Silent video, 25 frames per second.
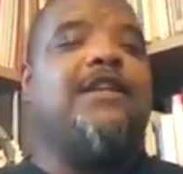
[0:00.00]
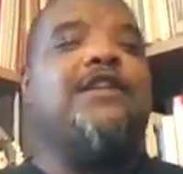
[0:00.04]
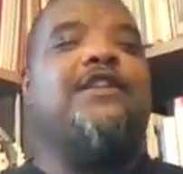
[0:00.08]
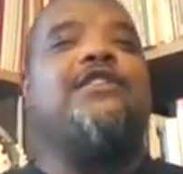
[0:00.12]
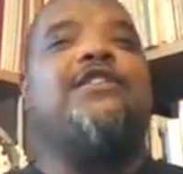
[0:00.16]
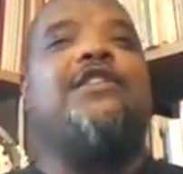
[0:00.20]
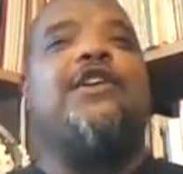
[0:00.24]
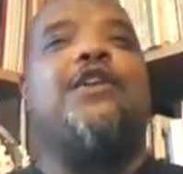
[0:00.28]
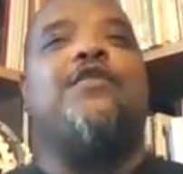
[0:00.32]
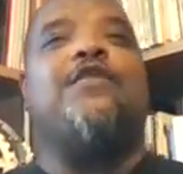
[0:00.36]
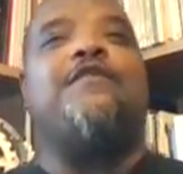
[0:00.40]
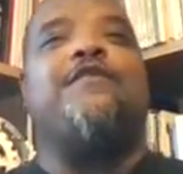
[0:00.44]

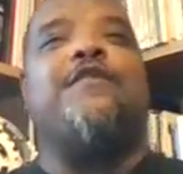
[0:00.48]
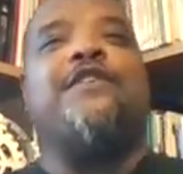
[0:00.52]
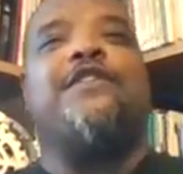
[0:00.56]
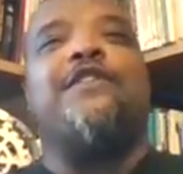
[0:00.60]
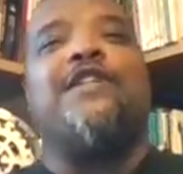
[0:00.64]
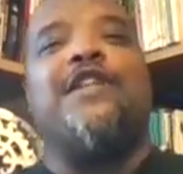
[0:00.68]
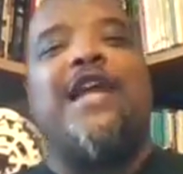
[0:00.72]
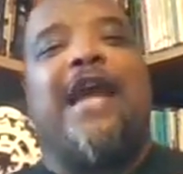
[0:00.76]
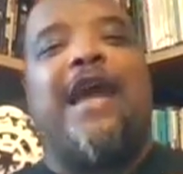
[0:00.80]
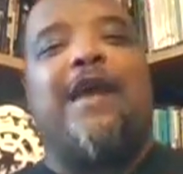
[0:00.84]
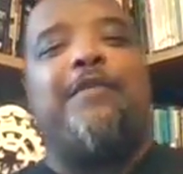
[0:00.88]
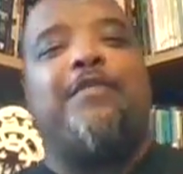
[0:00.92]
So if it's
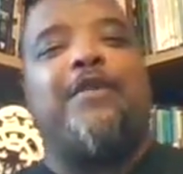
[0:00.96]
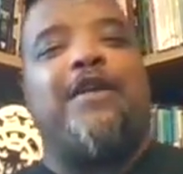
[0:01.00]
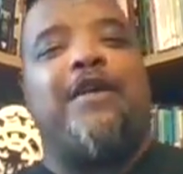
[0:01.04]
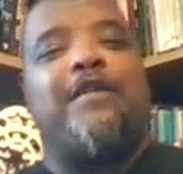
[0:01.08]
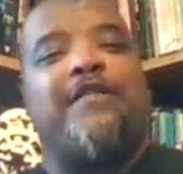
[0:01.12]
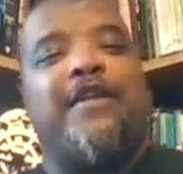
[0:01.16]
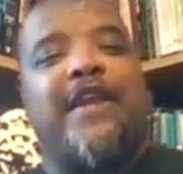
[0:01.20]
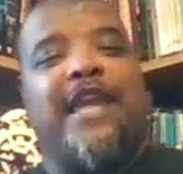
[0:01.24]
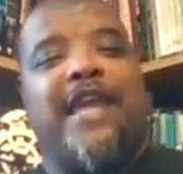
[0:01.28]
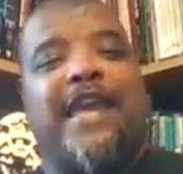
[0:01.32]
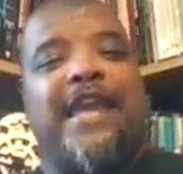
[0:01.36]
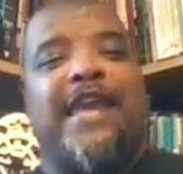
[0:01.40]
going to happen
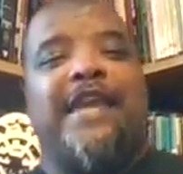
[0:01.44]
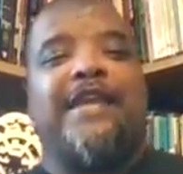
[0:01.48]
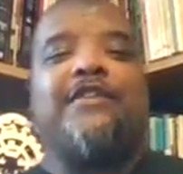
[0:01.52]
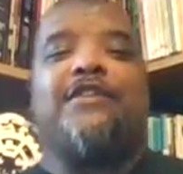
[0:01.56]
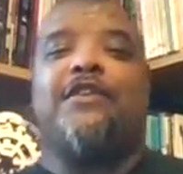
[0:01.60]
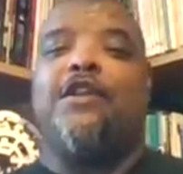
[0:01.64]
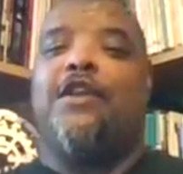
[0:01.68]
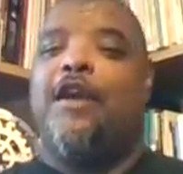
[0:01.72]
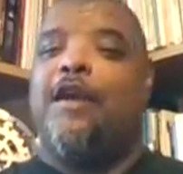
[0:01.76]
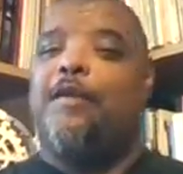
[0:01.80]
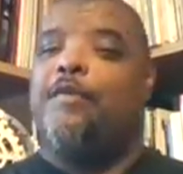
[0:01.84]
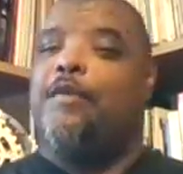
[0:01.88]
over here, it's
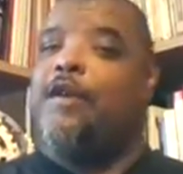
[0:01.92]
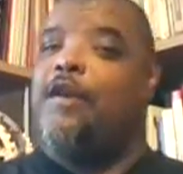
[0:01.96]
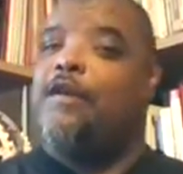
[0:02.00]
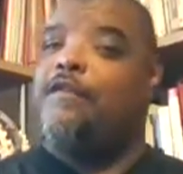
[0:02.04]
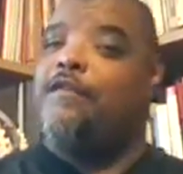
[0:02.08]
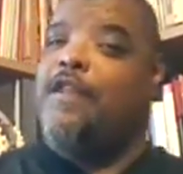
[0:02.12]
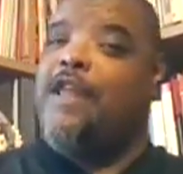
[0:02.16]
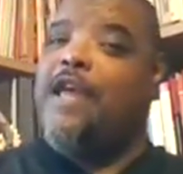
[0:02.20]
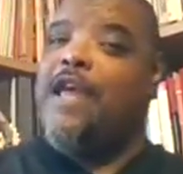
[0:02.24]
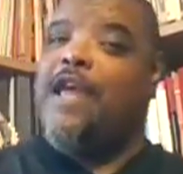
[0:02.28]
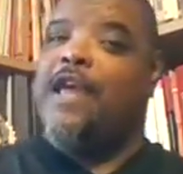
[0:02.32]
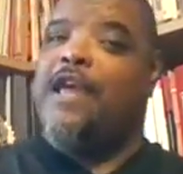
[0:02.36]
going to happen
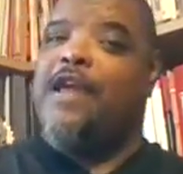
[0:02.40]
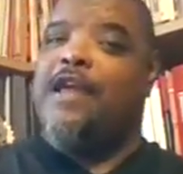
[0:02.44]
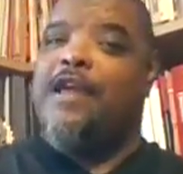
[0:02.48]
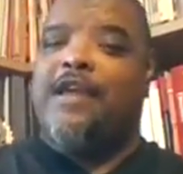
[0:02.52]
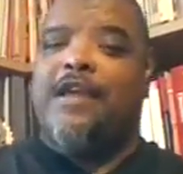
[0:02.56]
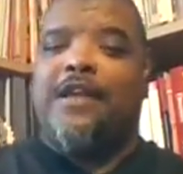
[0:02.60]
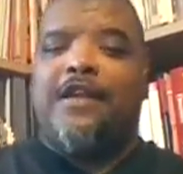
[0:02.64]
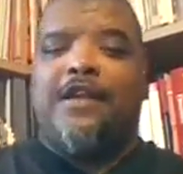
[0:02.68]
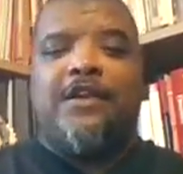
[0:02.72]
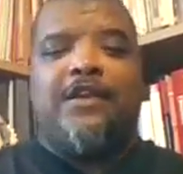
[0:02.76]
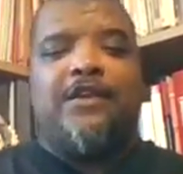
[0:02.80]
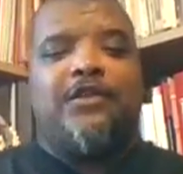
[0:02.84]
over there,
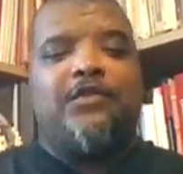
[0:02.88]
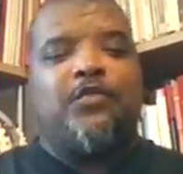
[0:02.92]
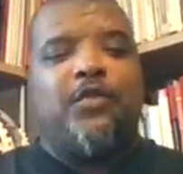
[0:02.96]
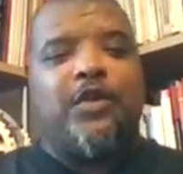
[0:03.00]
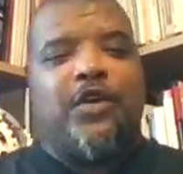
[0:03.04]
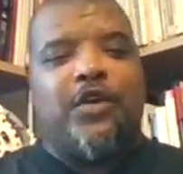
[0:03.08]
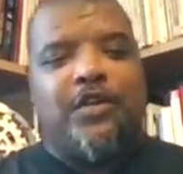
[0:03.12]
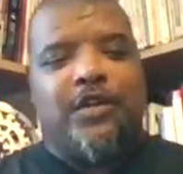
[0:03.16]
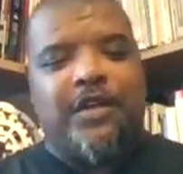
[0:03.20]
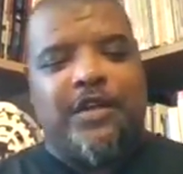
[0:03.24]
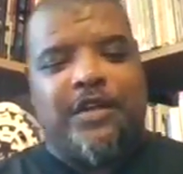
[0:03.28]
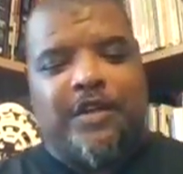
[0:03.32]
because we've
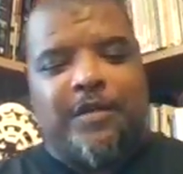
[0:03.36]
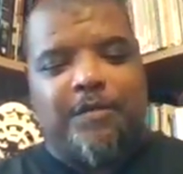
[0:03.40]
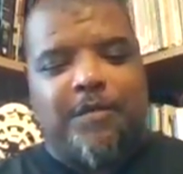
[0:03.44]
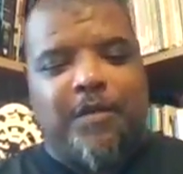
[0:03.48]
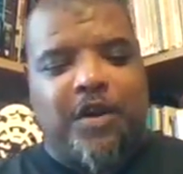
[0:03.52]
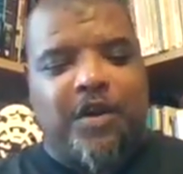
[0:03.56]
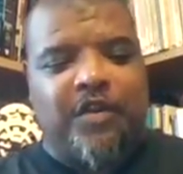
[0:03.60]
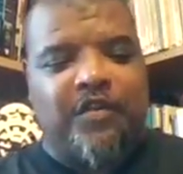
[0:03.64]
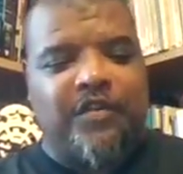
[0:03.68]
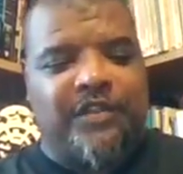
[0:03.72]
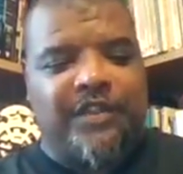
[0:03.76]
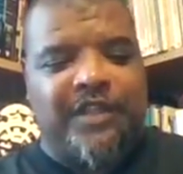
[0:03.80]
got the
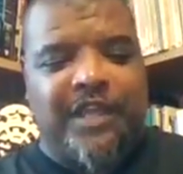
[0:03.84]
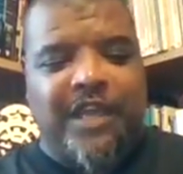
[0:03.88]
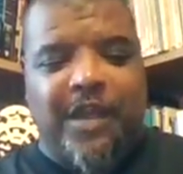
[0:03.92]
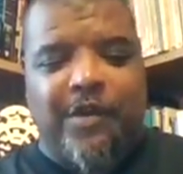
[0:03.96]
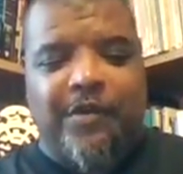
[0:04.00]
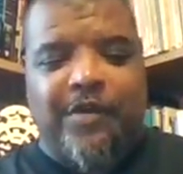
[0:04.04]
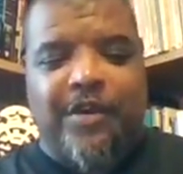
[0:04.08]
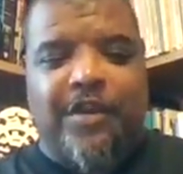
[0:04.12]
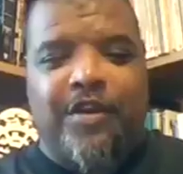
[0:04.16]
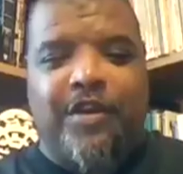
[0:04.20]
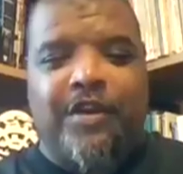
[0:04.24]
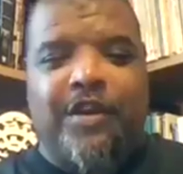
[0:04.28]
democracy
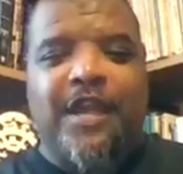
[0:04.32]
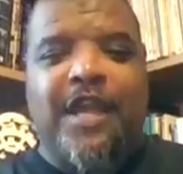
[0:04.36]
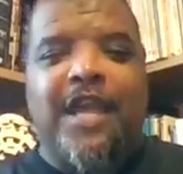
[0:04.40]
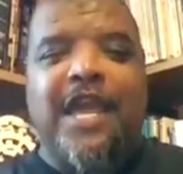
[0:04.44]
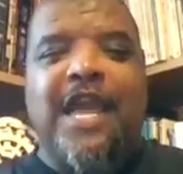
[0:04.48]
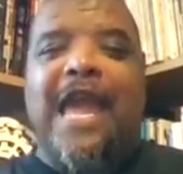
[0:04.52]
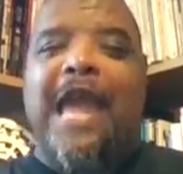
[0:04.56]
going on.